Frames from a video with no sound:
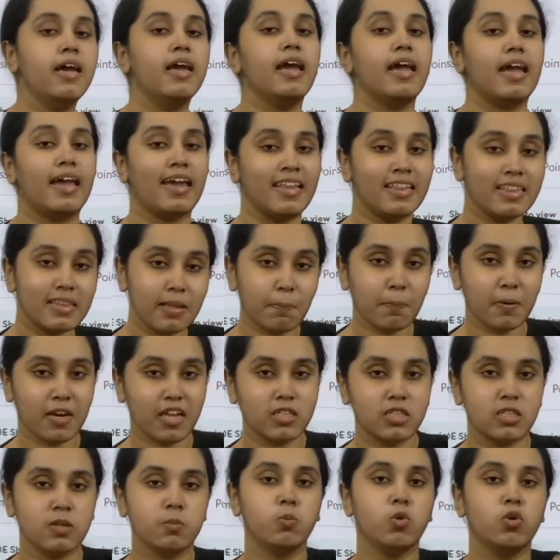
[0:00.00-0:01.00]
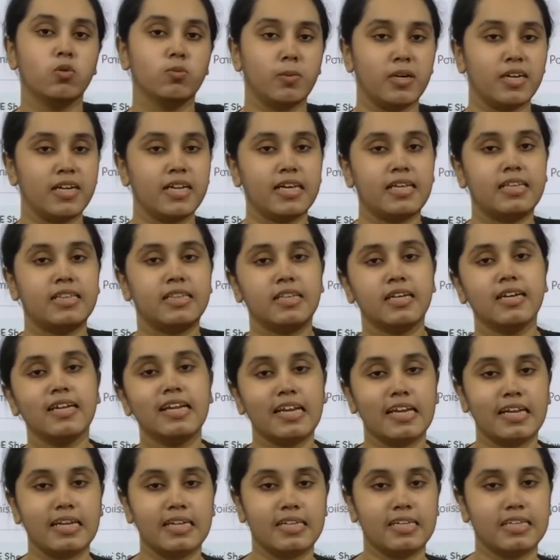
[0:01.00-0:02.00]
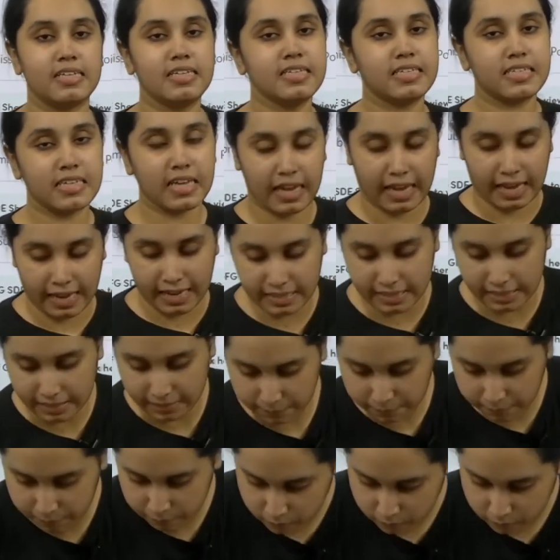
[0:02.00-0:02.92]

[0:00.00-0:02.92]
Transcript: in the present moment in the leaders array.